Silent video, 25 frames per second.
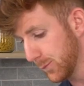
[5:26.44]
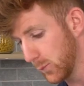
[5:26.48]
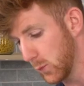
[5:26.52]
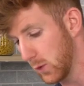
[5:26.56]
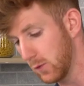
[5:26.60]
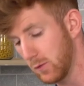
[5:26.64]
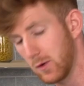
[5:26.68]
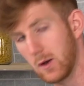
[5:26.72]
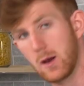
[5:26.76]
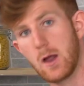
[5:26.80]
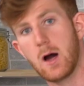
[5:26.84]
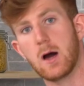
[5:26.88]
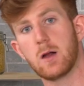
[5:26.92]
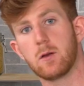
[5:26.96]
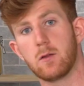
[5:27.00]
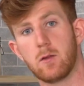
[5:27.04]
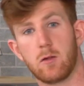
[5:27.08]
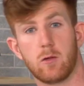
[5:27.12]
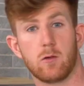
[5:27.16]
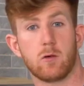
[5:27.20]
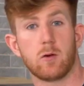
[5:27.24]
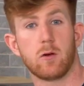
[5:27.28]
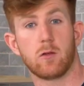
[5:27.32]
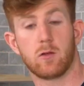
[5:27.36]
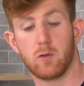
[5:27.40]
We have a lot.
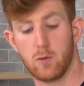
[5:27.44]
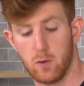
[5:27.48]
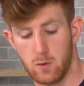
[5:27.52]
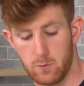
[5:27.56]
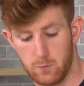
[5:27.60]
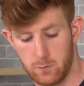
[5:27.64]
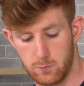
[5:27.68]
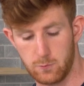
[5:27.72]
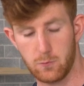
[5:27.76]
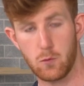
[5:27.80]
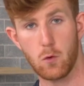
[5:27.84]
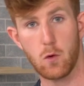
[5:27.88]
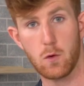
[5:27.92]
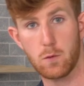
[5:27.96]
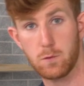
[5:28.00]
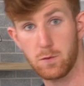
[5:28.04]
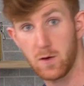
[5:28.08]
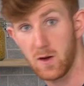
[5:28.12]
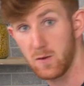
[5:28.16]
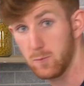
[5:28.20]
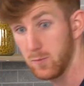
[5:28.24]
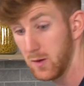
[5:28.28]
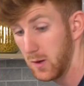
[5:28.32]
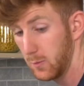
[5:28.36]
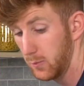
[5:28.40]
This is going to serve 4 or
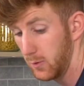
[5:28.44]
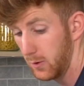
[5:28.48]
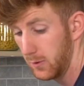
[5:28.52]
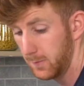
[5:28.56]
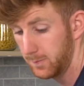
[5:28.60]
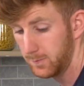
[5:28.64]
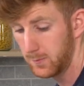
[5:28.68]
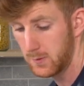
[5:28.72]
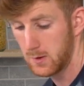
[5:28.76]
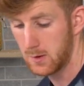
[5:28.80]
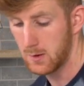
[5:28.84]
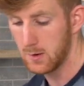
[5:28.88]
5 people.